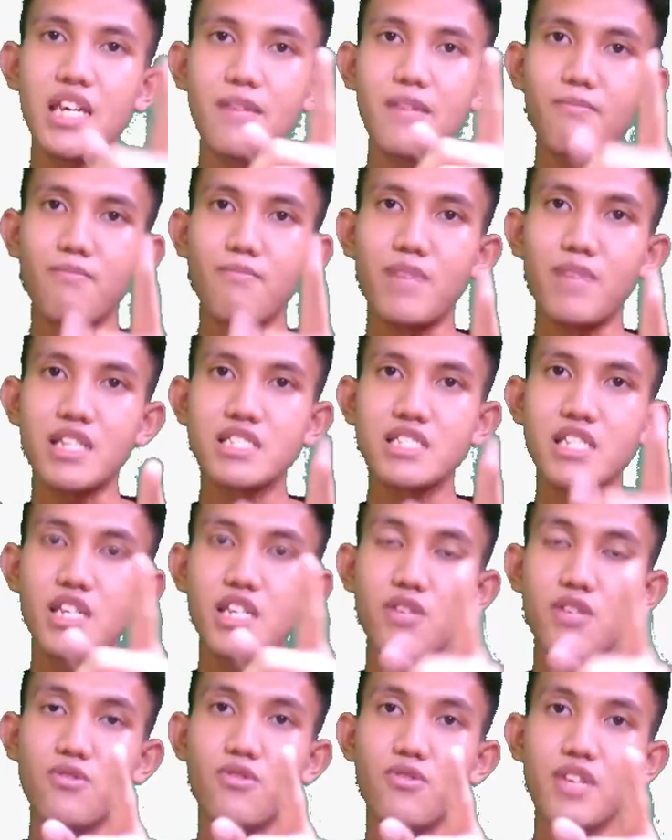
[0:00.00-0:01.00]
P
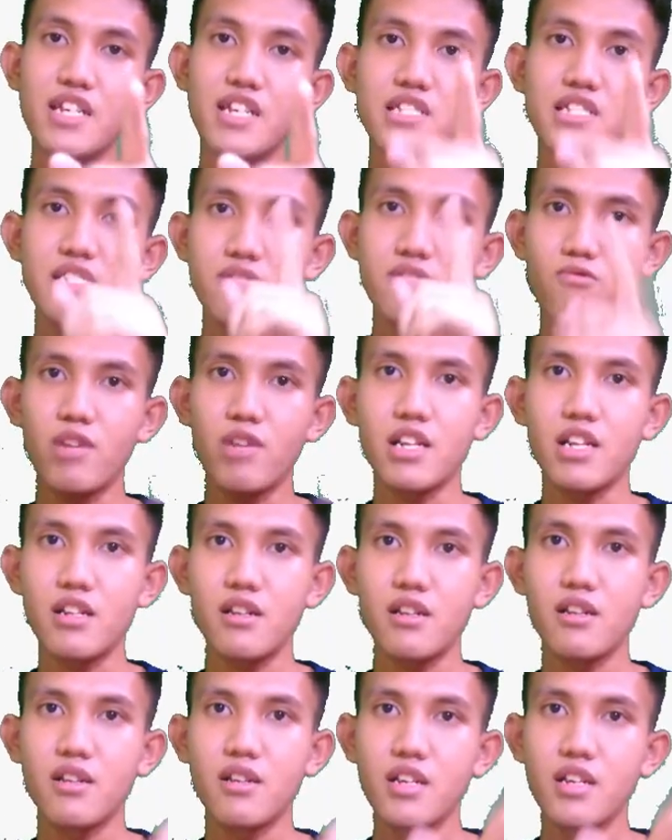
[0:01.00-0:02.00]
implies Q is
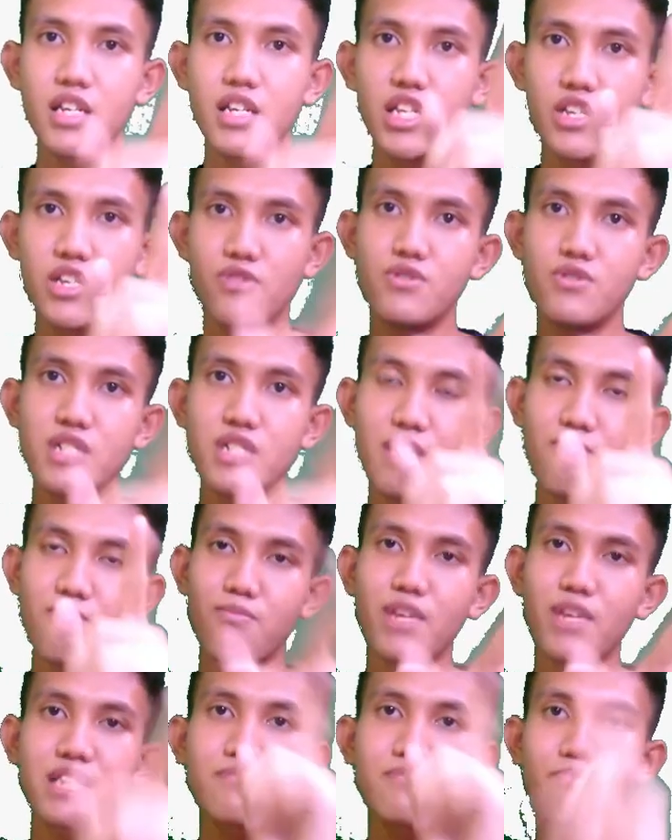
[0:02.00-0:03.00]
1,
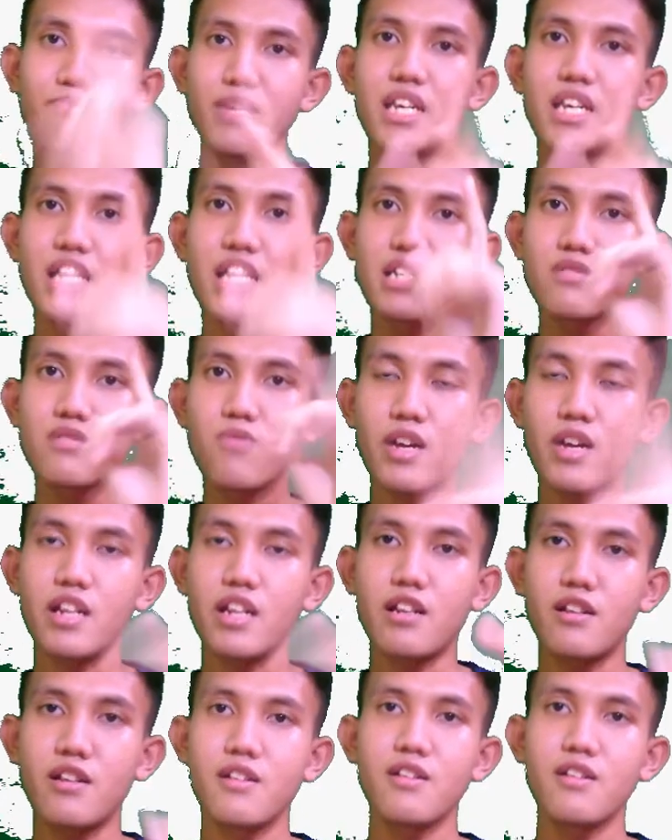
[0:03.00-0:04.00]
Q implies P
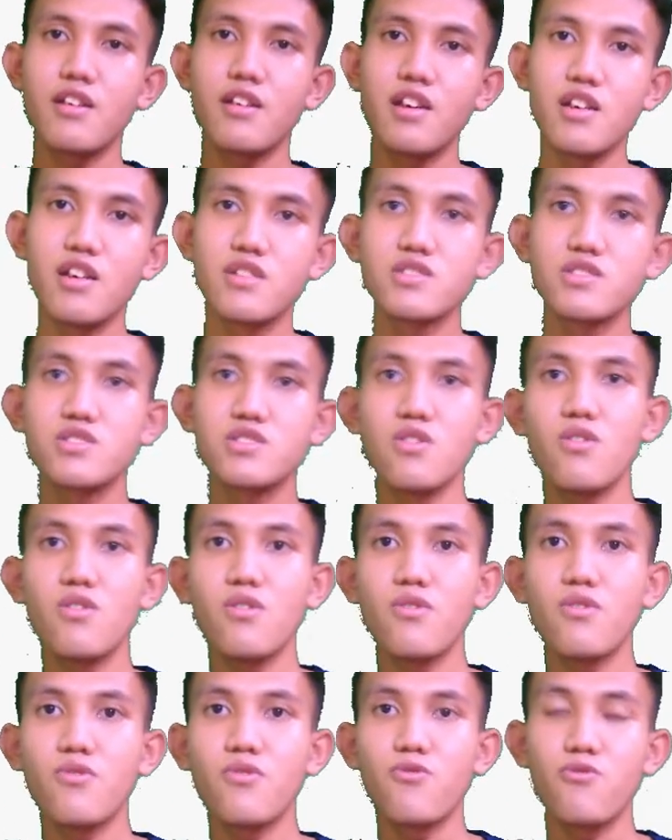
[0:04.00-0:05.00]
is 1.
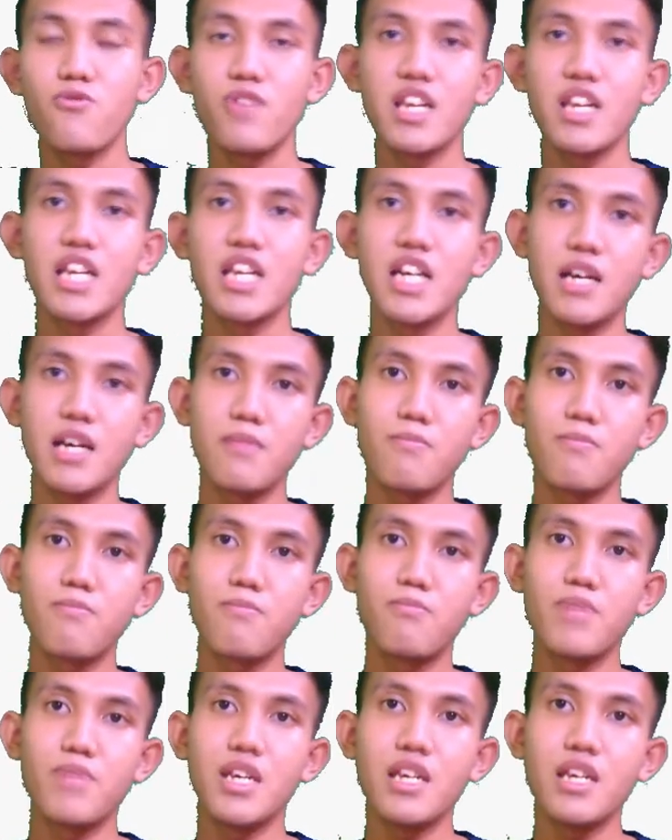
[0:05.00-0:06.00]
So we
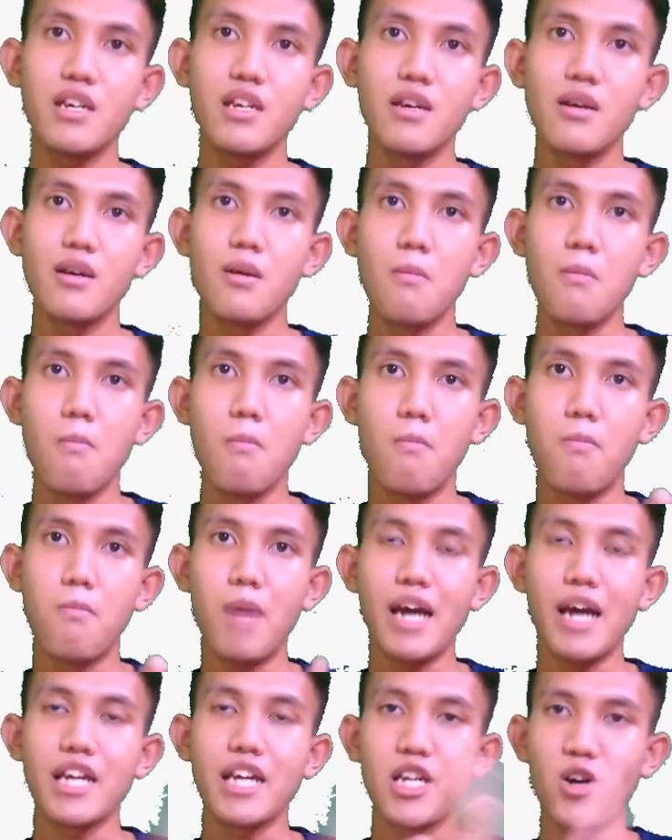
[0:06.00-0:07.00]
got P
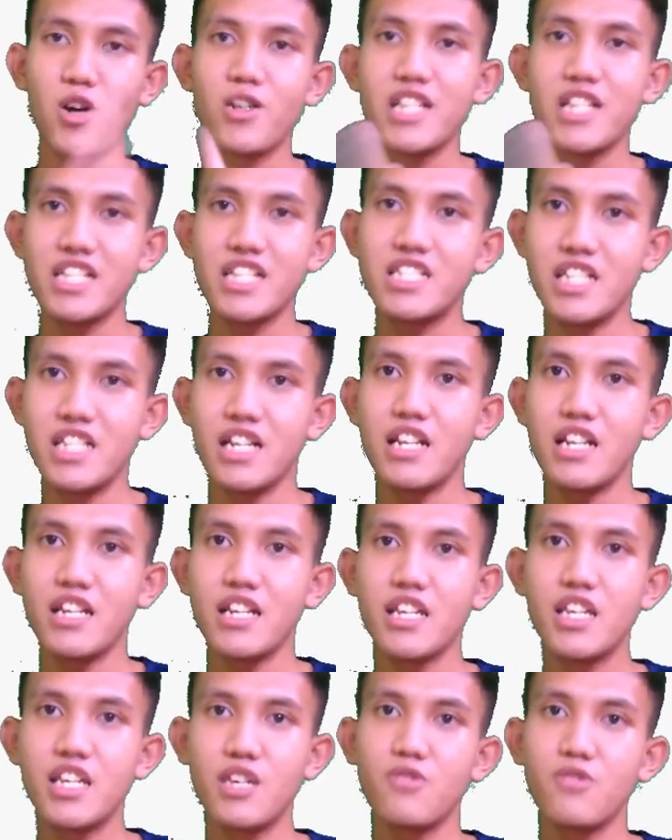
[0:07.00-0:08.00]

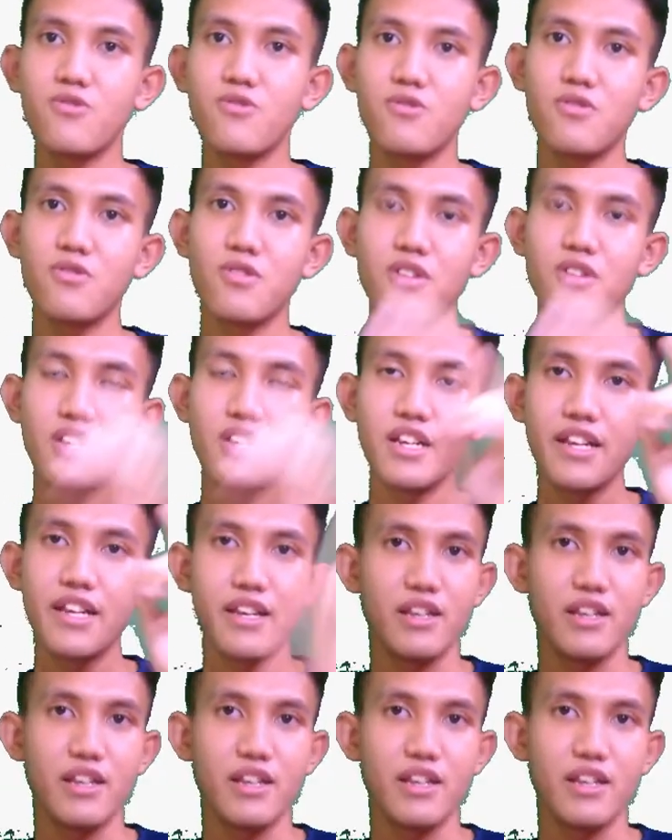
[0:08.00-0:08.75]
biconditional, Q